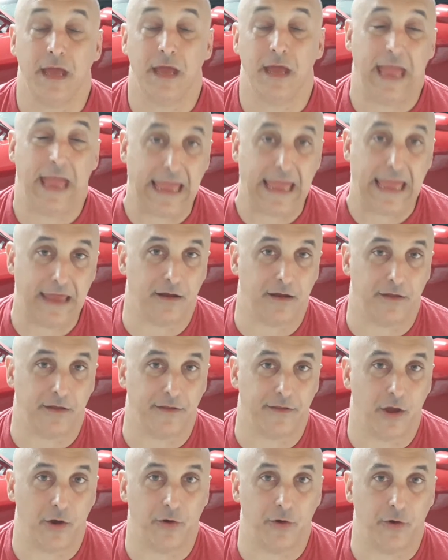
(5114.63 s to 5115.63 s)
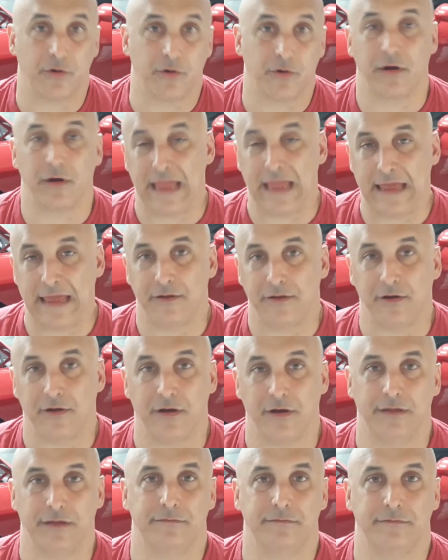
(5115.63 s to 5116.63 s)
and on the owner and
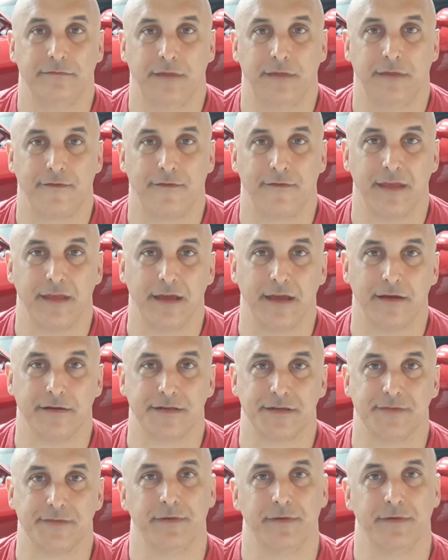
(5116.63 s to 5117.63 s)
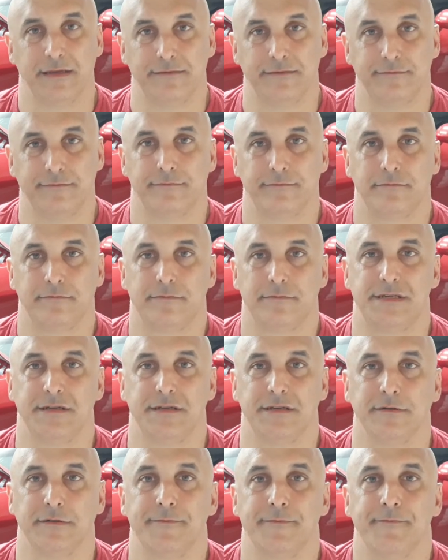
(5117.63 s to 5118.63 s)
on everything else, but
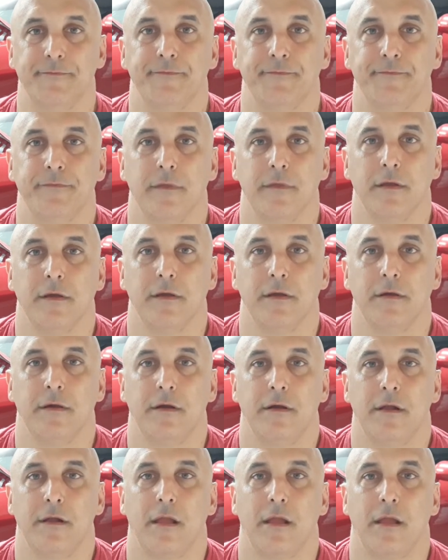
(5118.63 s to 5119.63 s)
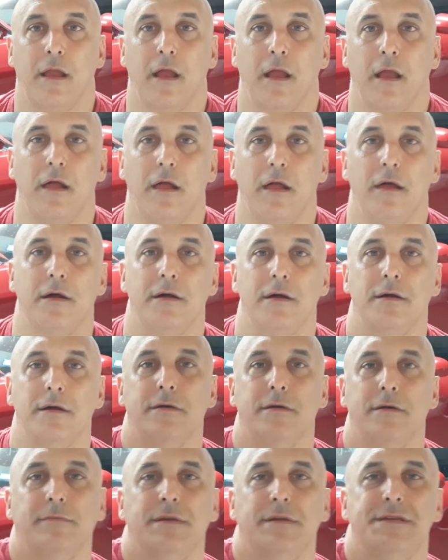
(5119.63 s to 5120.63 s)
still.
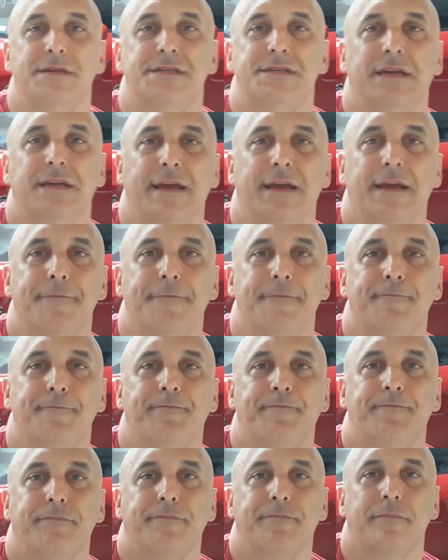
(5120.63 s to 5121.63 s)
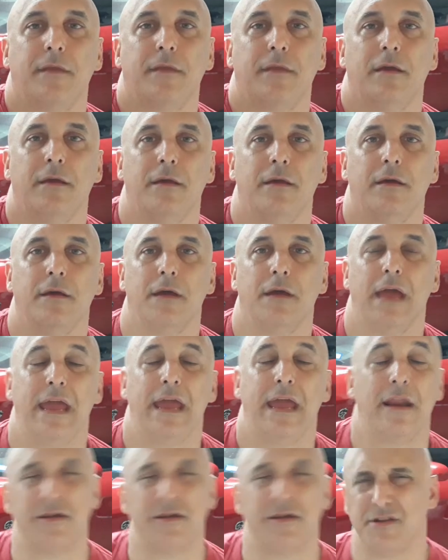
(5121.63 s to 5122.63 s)
Let's see. And
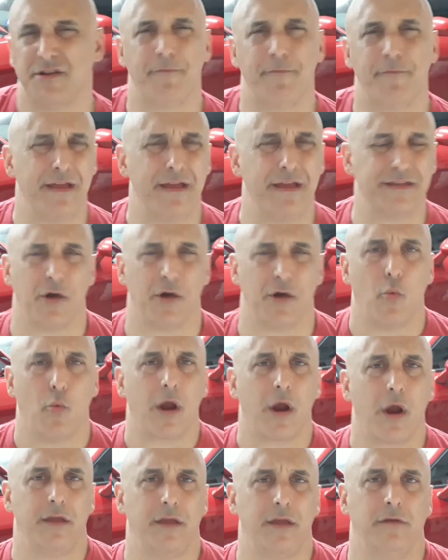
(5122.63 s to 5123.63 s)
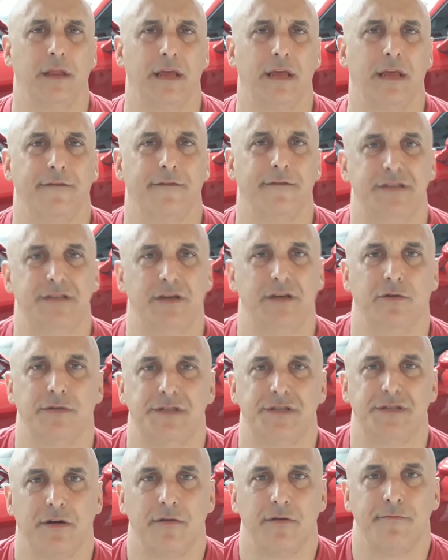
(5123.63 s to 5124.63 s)
it also depends on where you live too.
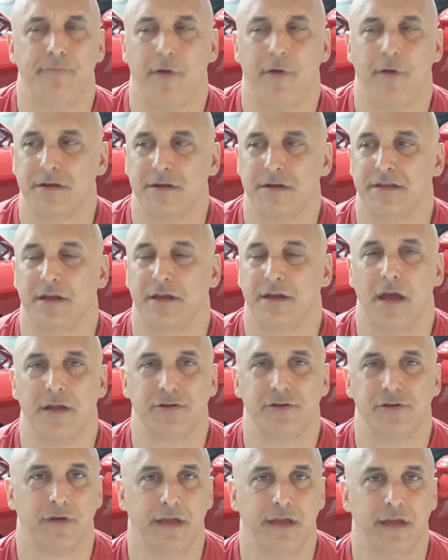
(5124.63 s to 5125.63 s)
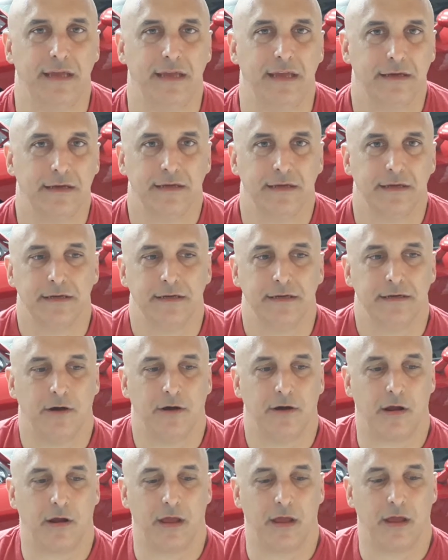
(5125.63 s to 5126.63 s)
Certain parts of the country
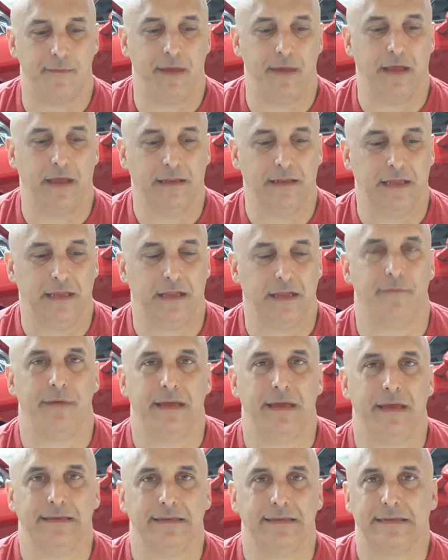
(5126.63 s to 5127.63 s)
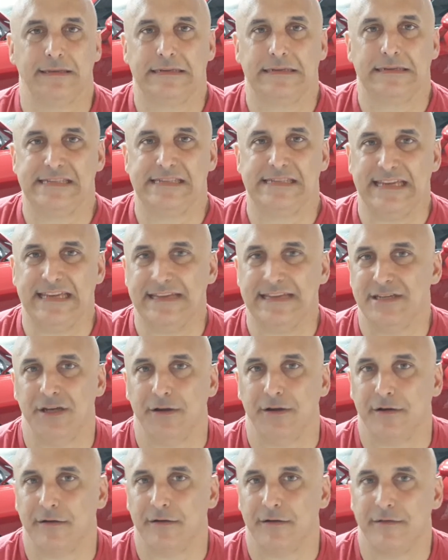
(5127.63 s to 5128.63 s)
are going to be a little bit
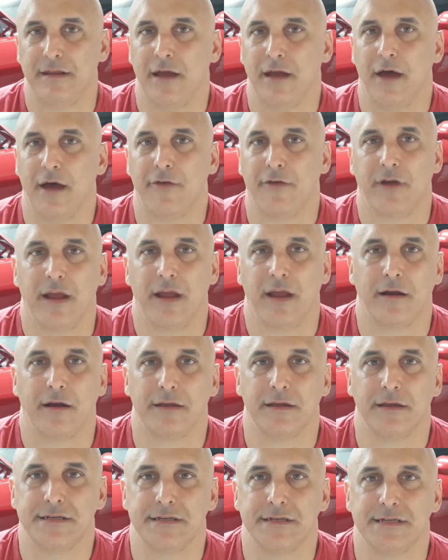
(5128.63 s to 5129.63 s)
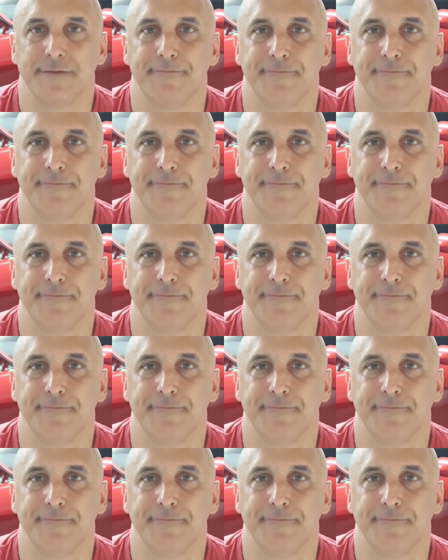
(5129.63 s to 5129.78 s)
stingier than other areas.